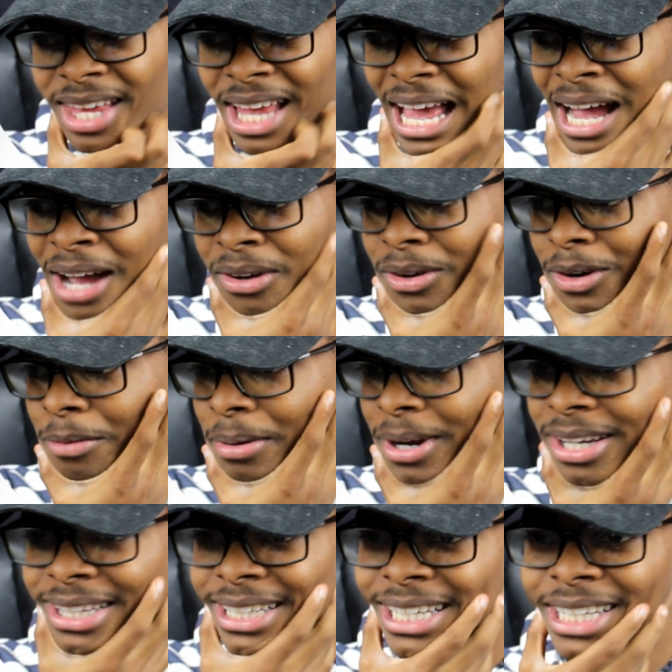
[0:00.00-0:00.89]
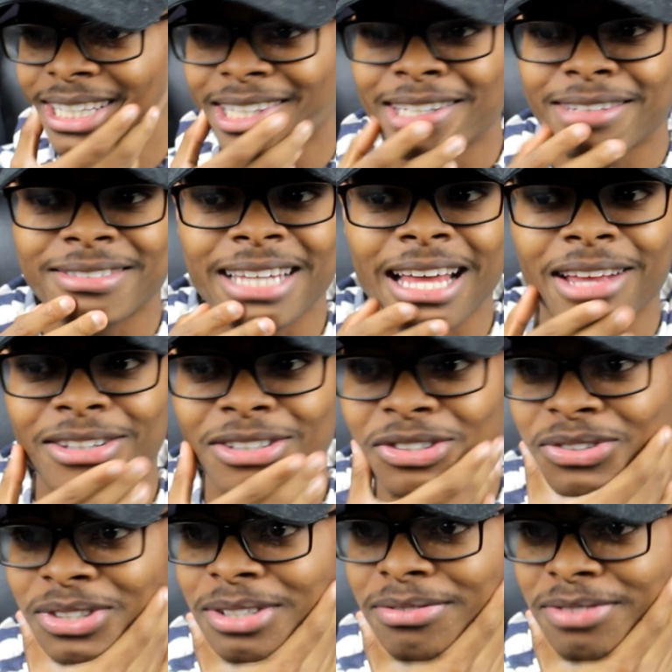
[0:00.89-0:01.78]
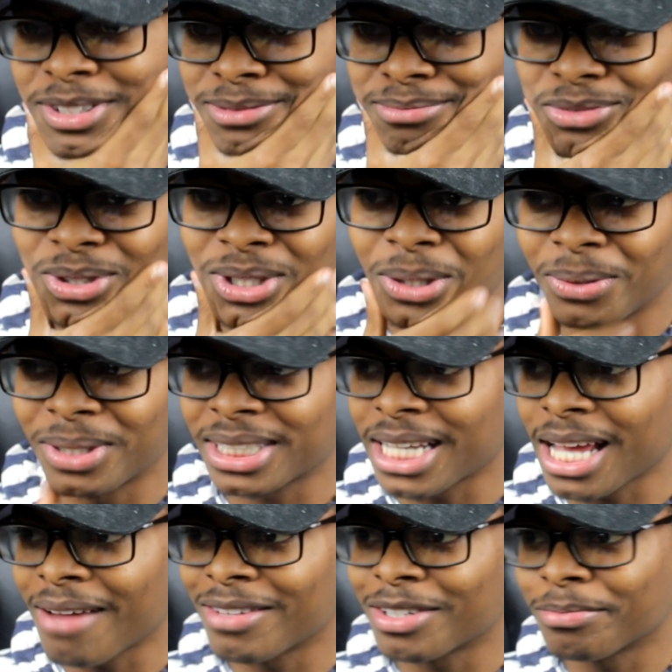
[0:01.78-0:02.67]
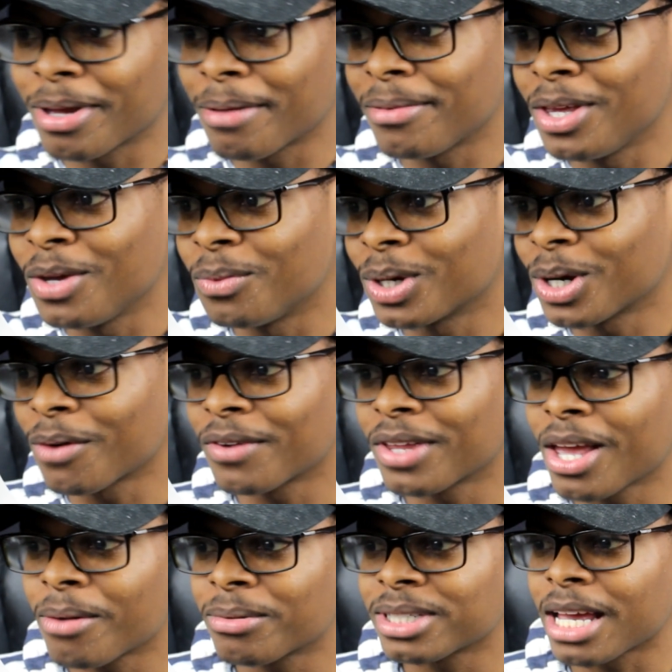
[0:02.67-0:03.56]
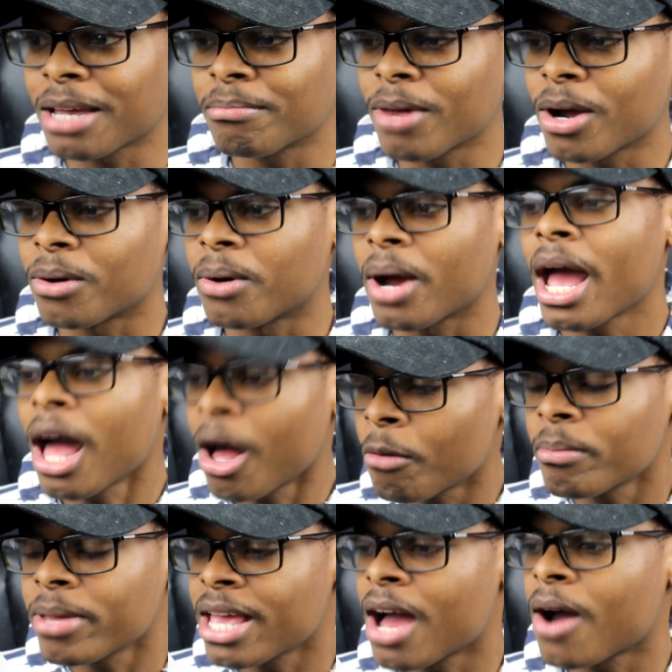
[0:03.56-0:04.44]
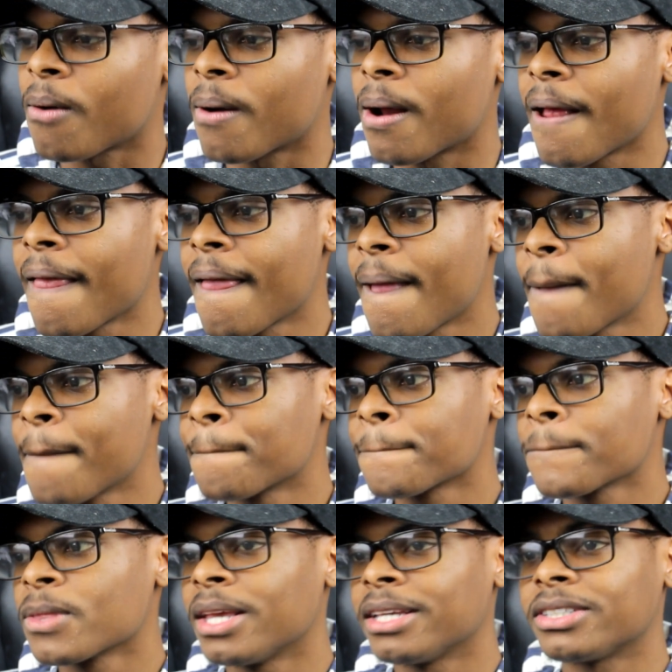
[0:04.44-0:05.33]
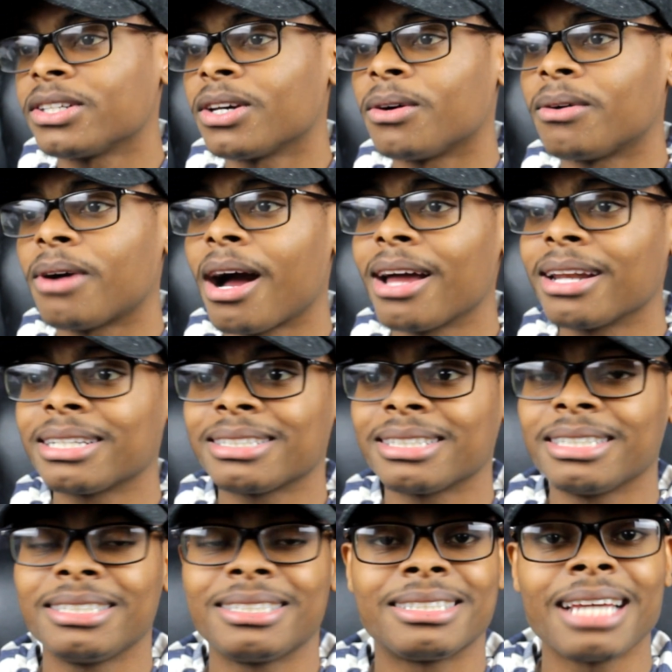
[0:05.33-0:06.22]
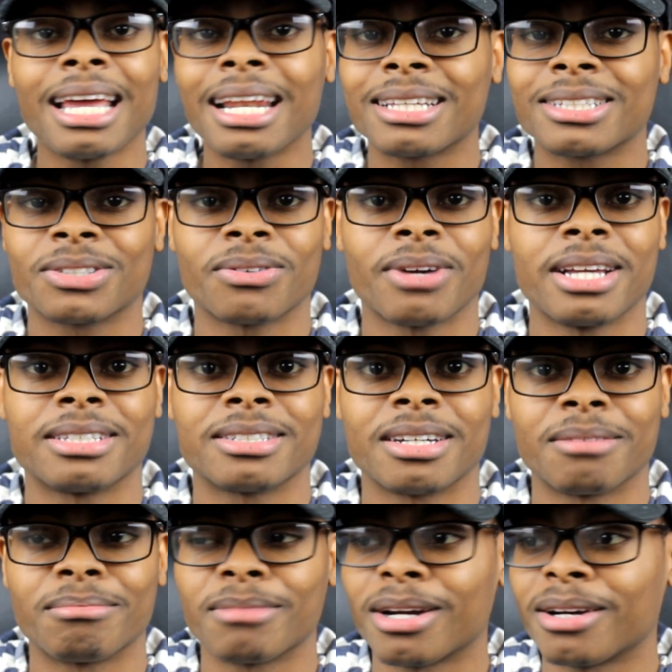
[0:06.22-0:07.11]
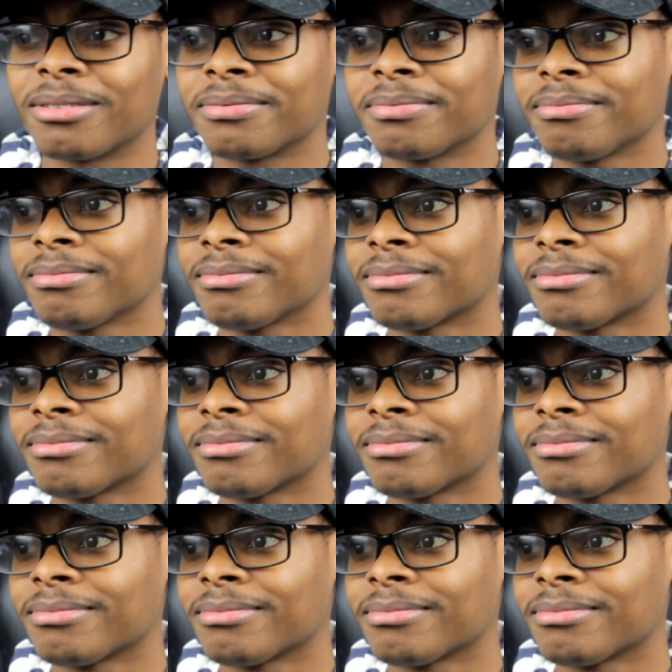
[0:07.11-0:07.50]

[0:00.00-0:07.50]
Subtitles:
I don't know. Apparently he lives down the street from 21 Savage. Maybe he went over there and was like, bro, help me out. So honestly, shout out to Rice Gum, bro.